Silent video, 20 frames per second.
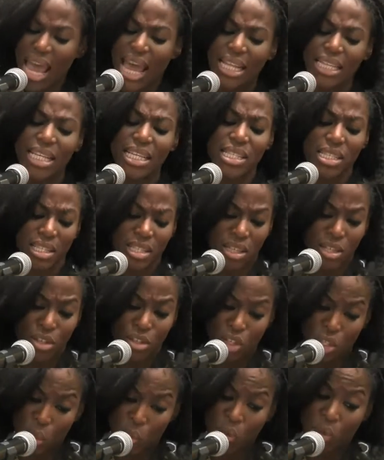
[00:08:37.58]
At least he didn't
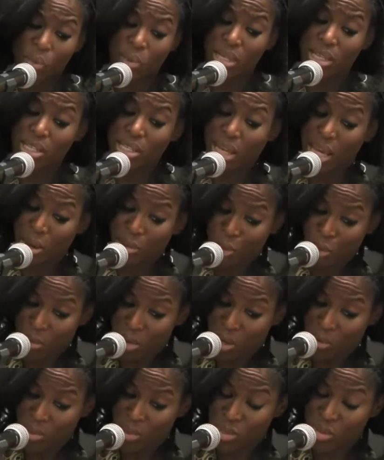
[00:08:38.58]
show it when his
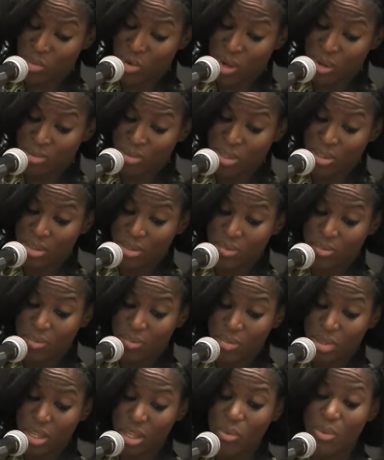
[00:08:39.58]
cameraman was around.
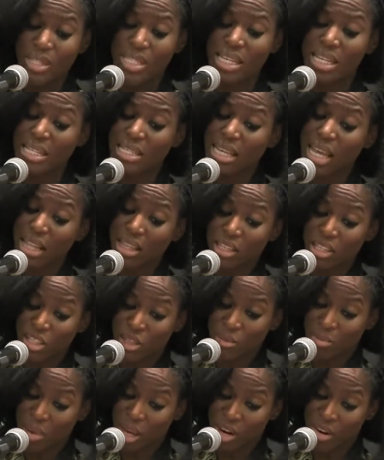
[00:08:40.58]
He was an
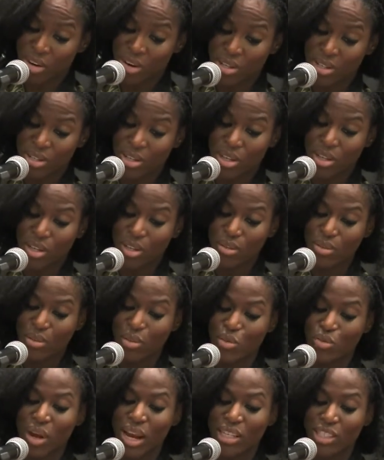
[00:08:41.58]
intelligent parent
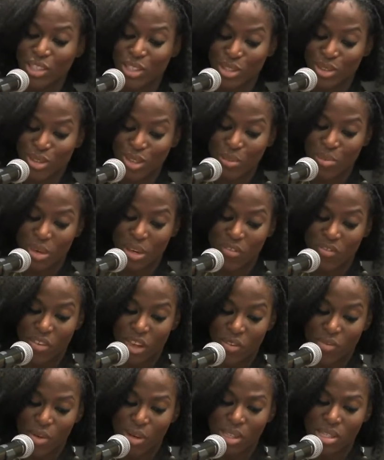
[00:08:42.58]
too rational to pick
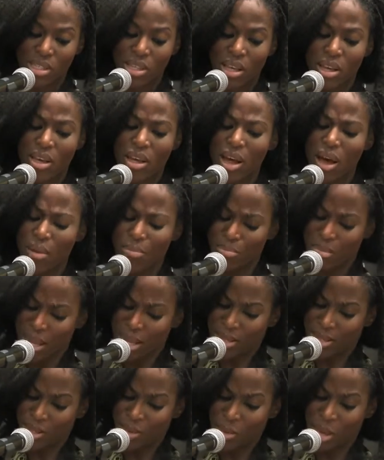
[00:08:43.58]
favorites, a
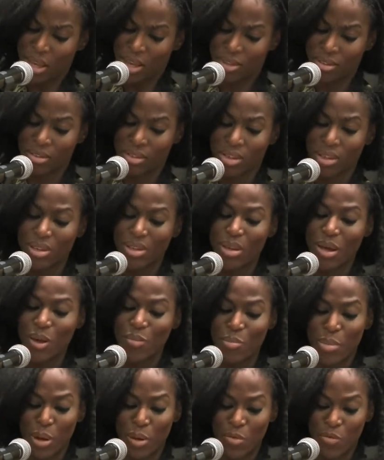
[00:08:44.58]
man's man
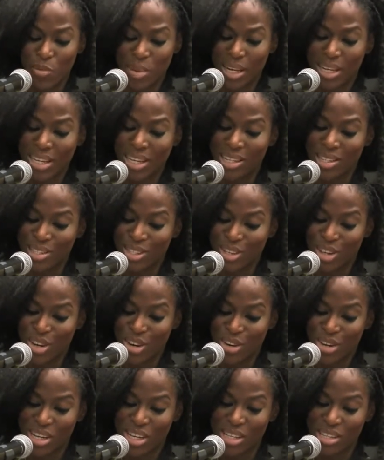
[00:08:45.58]
above petty
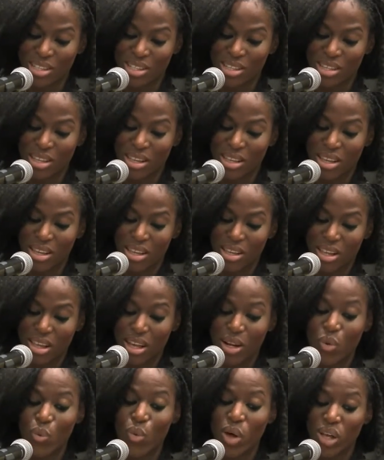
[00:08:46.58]
insecurities,
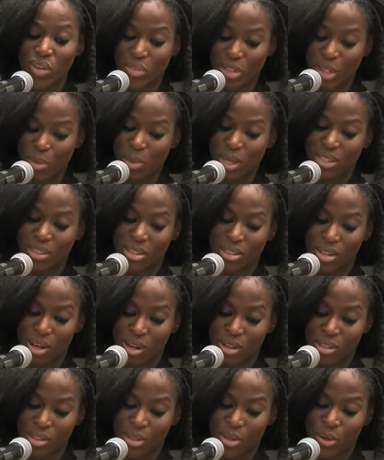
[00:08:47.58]
and a well-respected
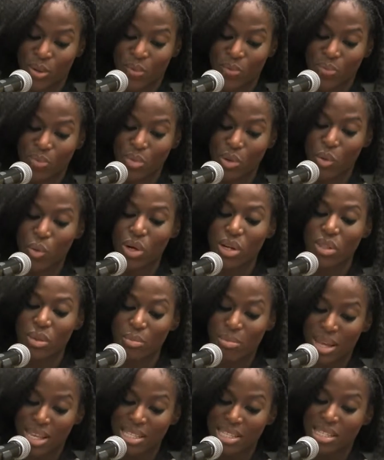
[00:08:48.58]
doctor, one of the
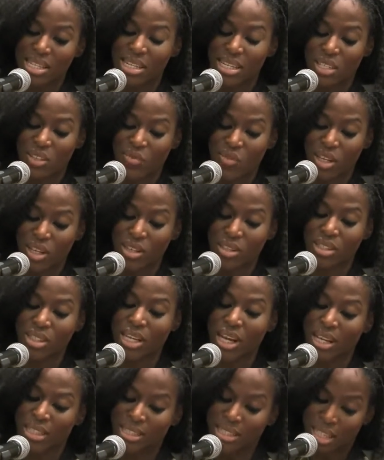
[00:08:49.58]
best in his field,
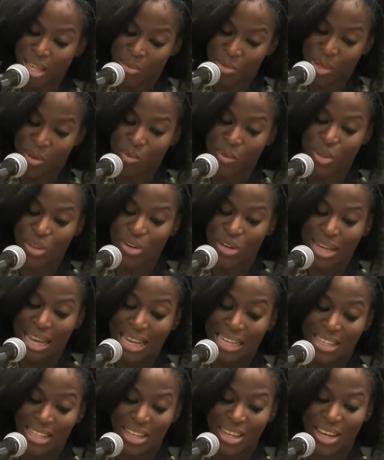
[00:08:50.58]
God damn it, whether
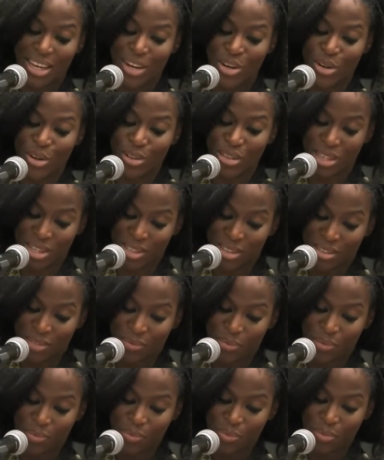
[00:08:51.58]
Kehinde cared or didn't.